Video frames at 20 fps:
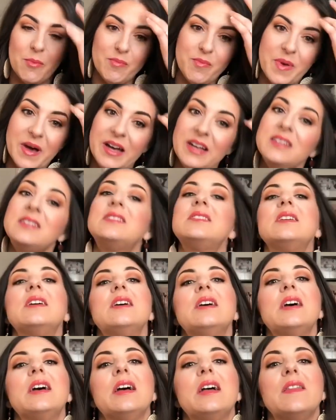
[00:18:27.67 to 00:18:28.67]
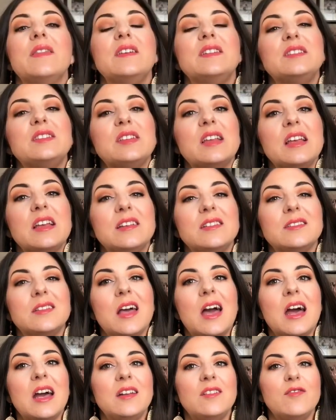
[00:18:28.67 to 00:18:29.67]
But this is
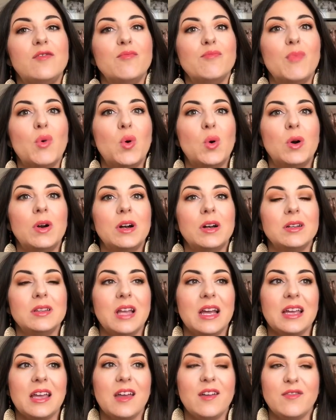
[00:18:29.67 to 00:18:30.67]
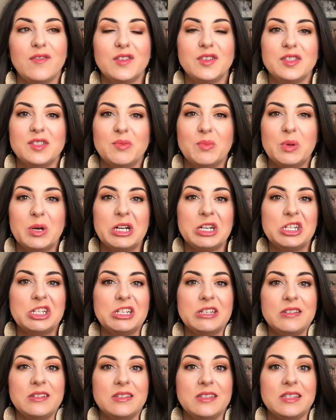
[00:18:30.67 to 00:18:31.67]
kind of more like a first
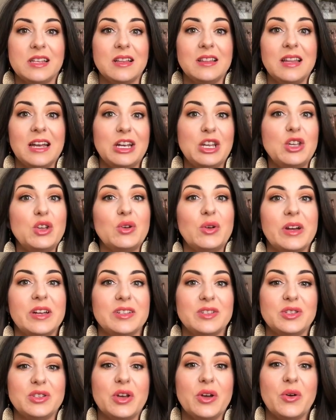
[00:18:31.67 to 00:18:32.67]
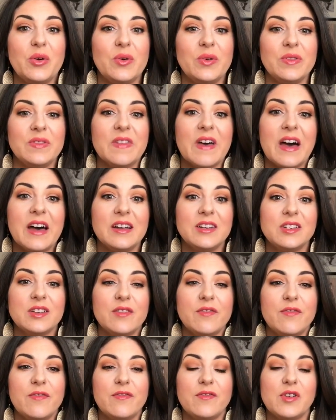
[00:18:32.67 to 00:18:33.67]
impressions, letting you guys know that
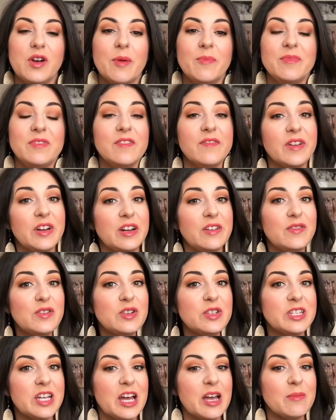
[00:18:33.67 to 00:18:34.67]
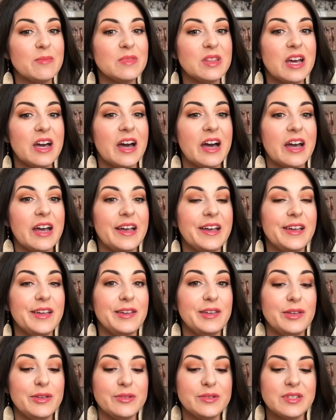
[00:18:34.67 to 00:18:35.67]
from the very first time that I
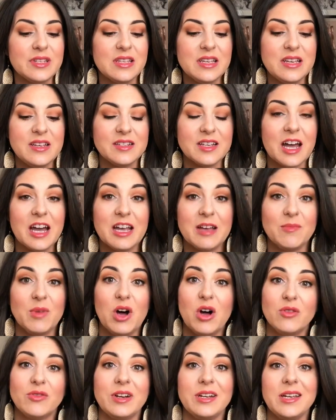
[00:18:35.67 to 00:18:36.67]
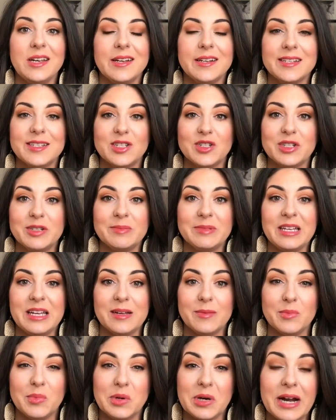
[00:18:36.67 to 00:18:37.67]
used these, I am already extremely
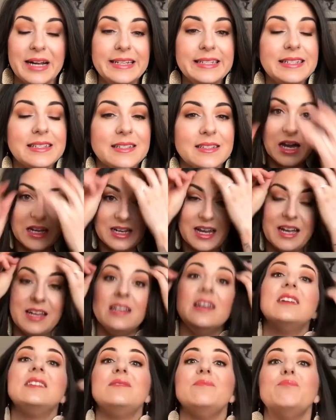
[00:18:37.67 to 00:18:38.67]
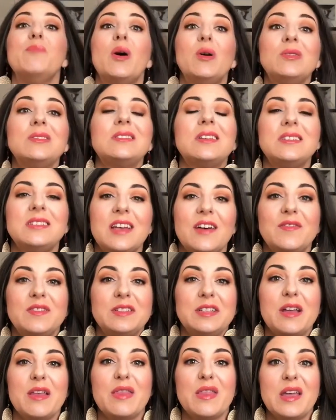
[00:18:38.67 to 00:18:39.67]
impressed, and I most
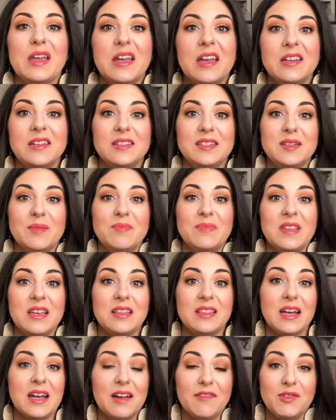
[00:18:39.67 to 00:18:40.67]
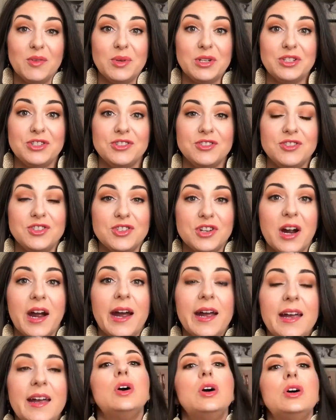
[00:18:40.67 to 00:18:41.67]
definitely think it is something that everyone should
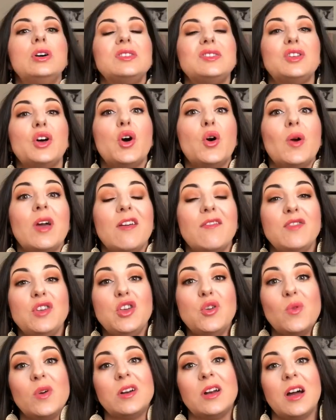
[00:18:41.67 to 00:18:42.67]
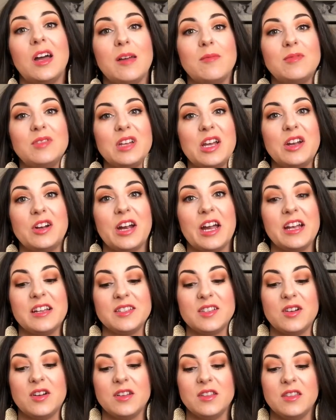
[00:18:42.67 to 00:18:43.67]
try. So if you are not able to get your
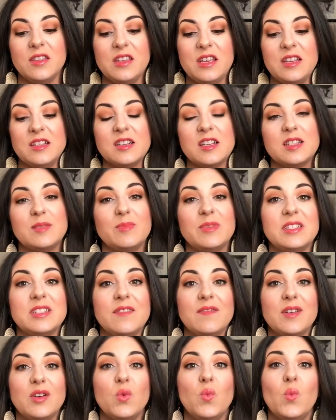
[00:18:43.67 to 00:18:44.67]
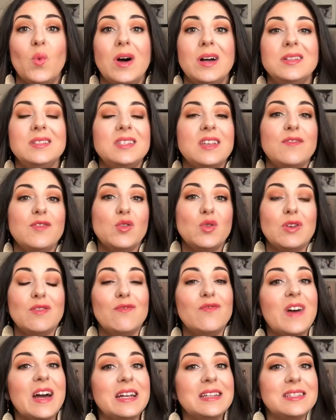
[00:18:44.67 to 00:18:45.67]
hands on these specific ones, if you
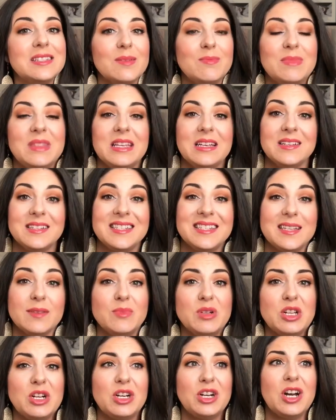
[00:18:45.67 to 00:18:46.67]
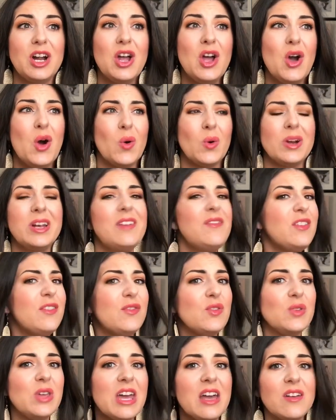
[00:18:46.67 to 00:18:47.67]
can find something similar, or even
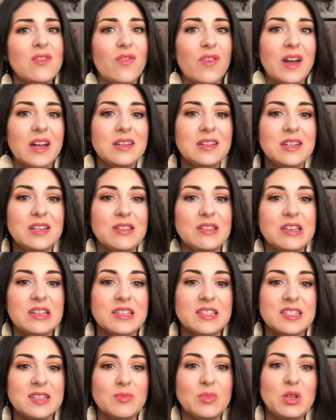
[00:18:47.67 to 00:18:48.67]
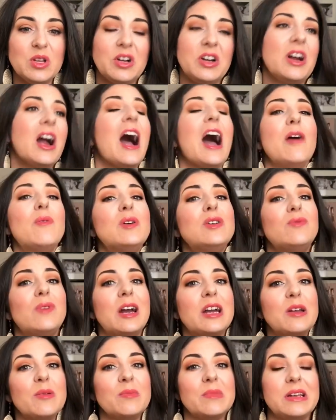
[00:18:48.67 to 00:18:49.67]
if you can't find anything similar, I would
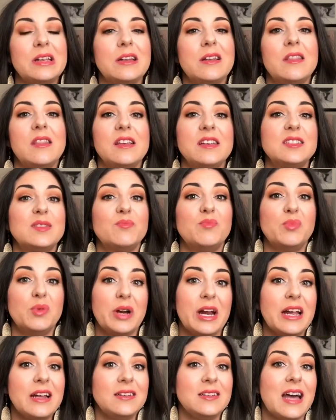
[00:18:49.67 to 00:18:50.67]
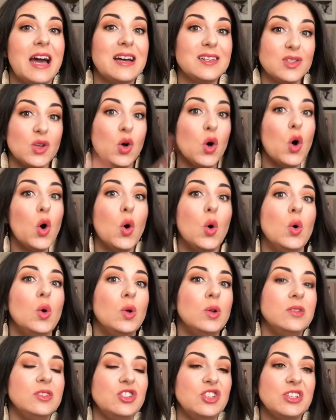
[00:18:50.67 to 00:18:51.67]
recommend this brand as a
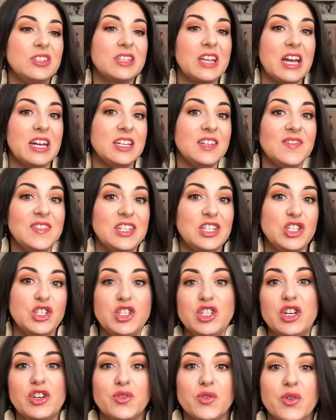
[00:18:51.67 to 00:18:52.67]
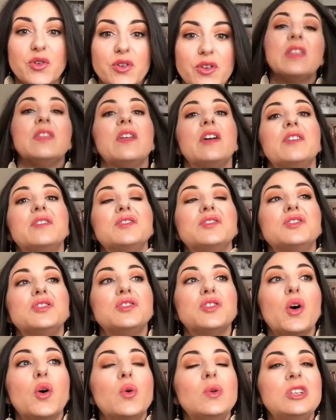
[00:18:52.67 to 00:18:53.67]
whole, just kind of in general. They're
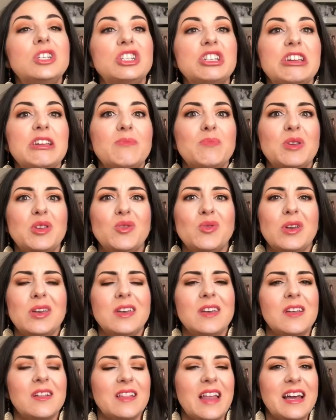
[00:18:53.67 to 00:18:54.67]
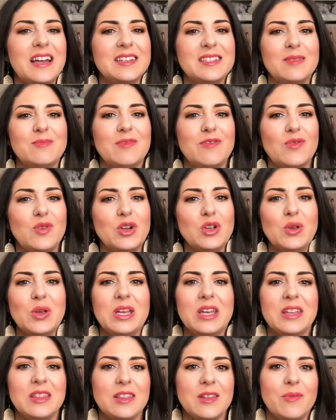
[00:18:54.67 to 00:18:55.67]
so cheap. You can get, like I said before, you
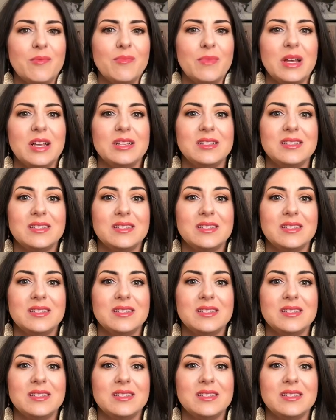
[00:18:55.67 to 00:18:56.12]
can get them